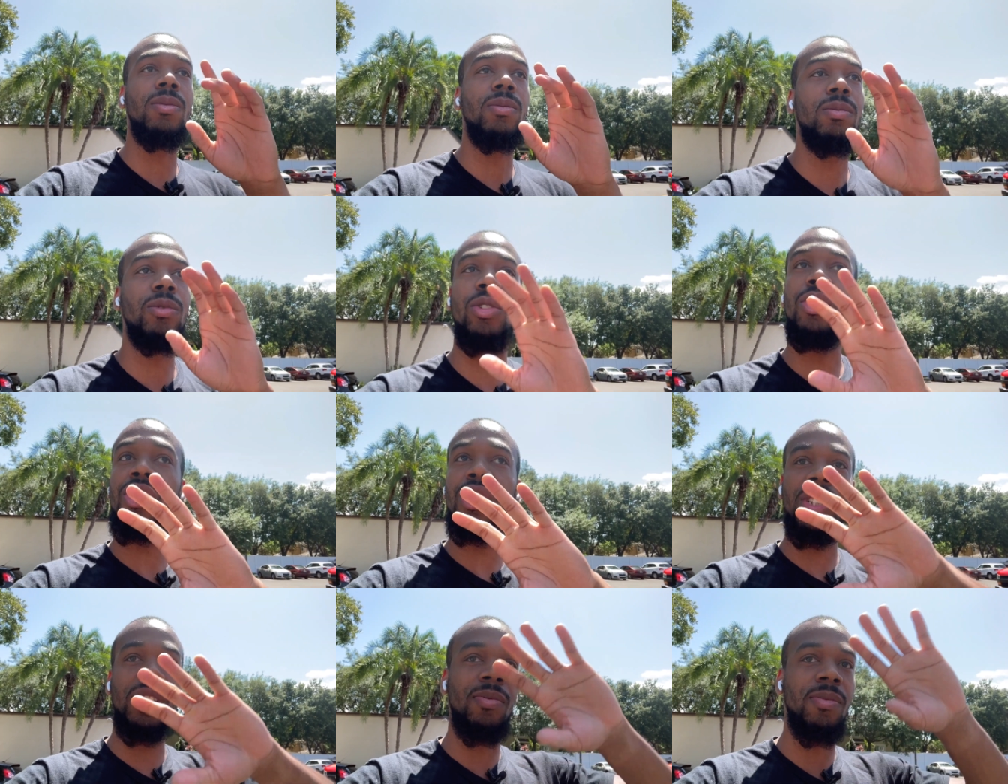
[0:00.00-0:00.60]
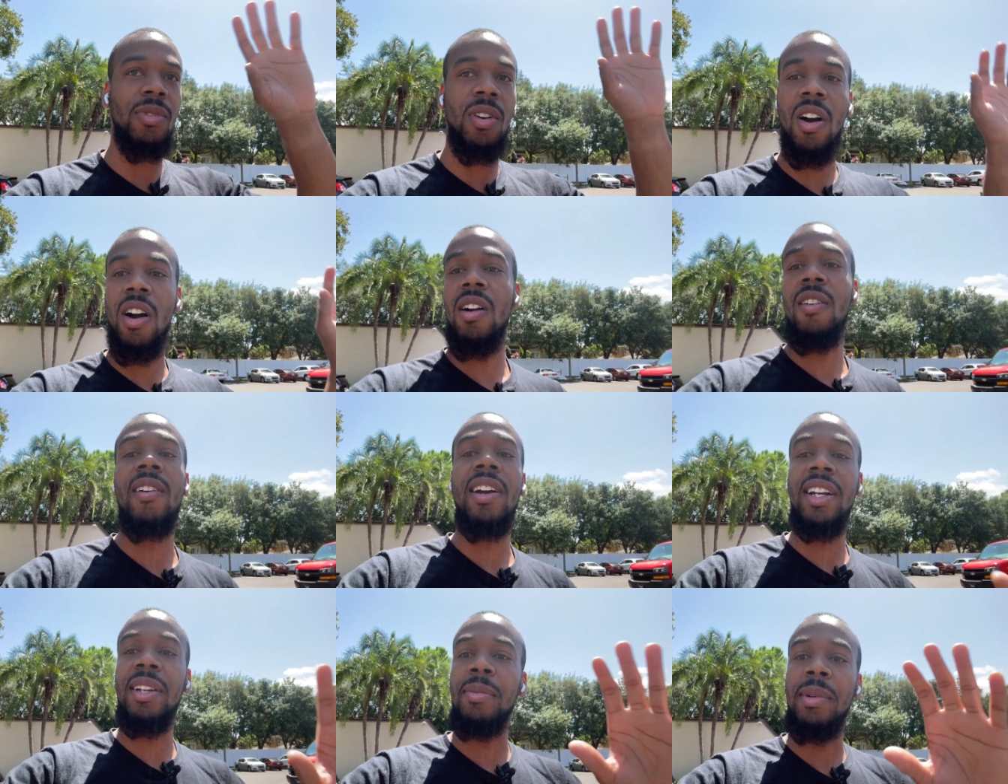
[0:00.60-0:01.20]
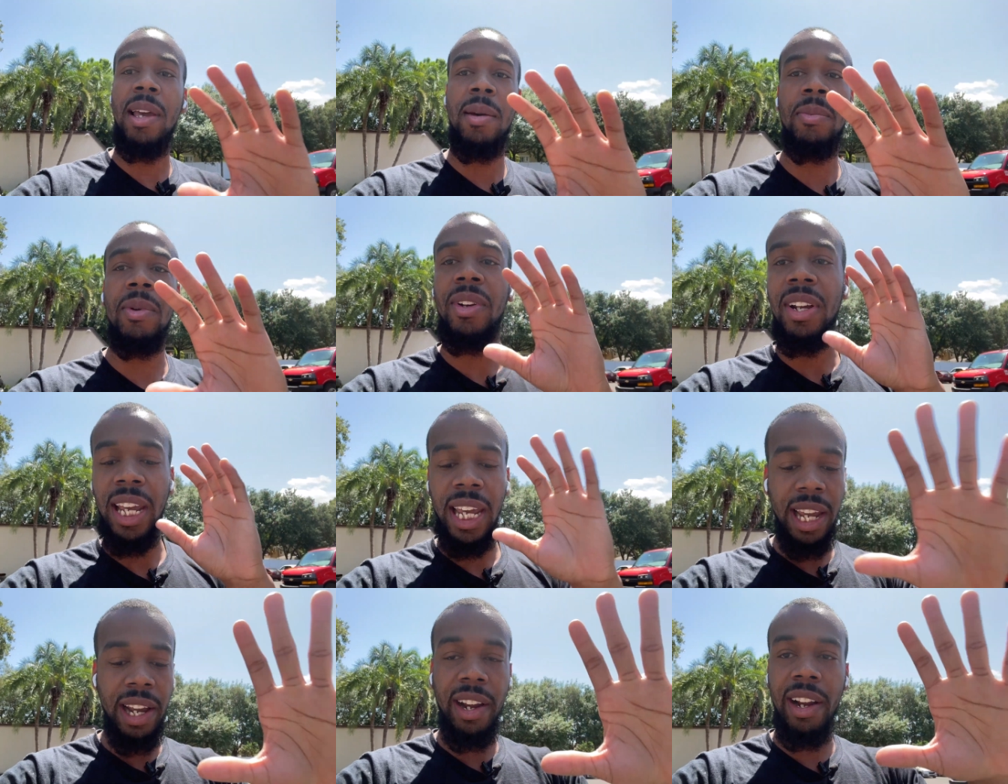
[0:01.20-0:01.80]
you should already be able to
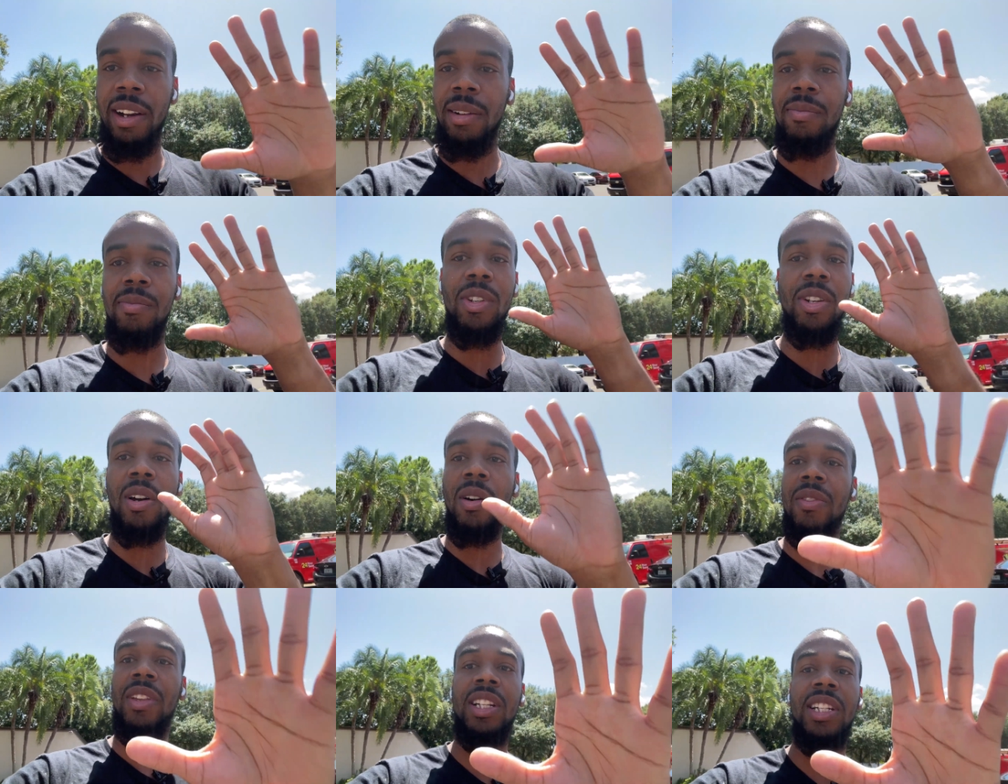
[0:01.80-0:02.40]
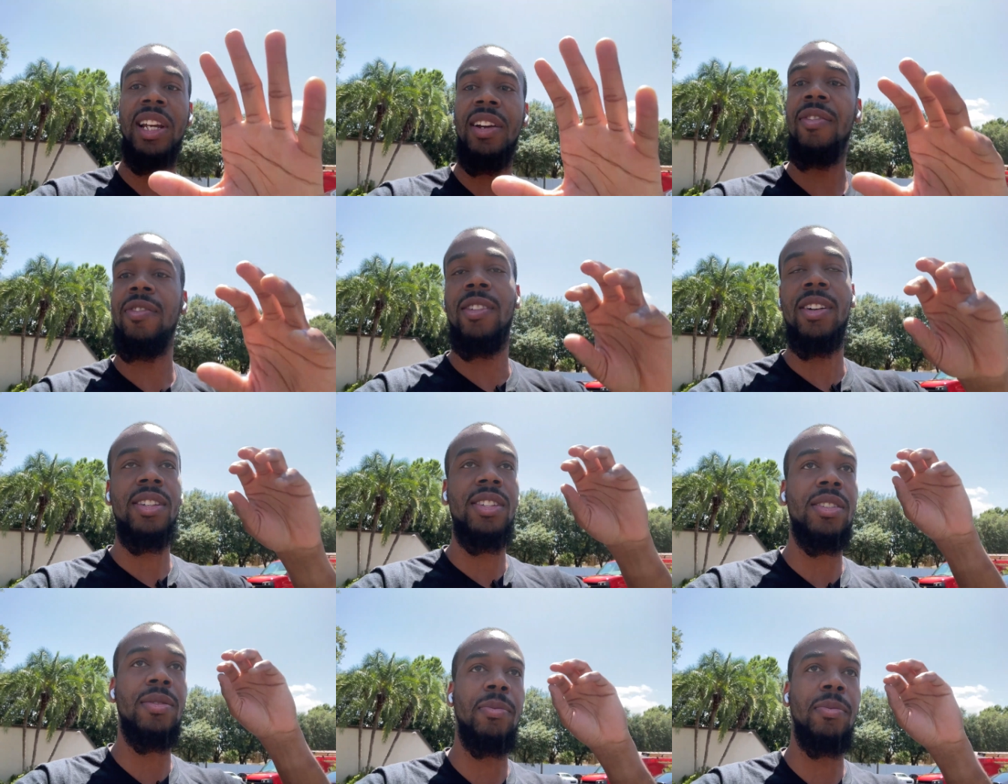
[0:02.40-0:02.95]
hear, the difference.